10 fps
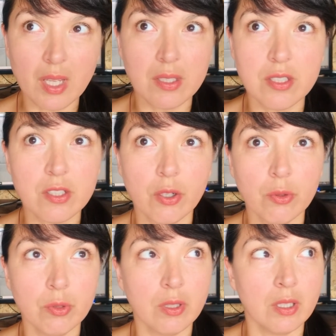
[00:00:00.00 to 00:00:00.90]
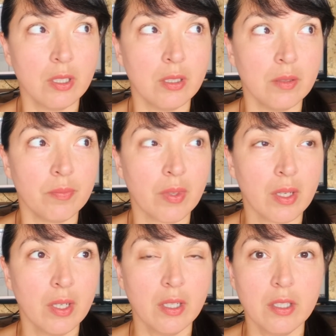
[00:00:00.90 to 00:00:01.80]
This whole
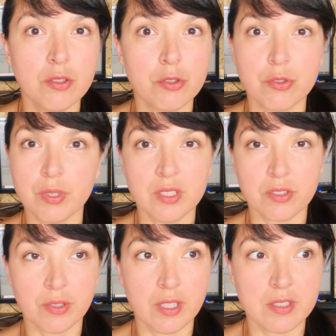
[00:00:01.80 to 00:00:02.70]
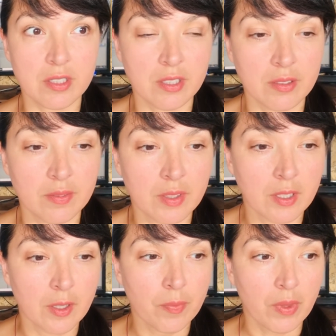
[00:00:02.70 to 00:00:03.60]
industry is crazy.
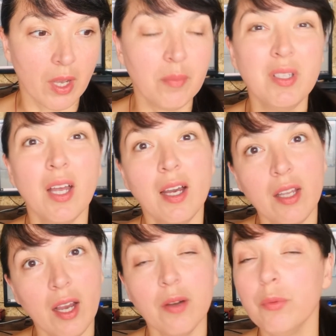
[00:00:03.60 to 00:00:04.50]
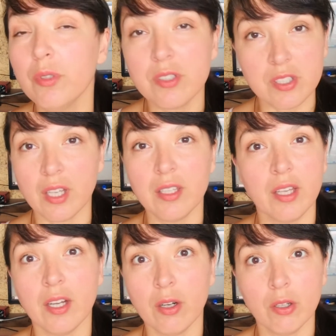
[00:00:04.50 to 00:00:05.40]
I mean, I wouldn't say they
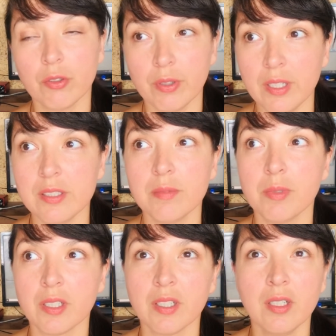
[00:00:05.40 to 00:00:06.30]
are all crazy, but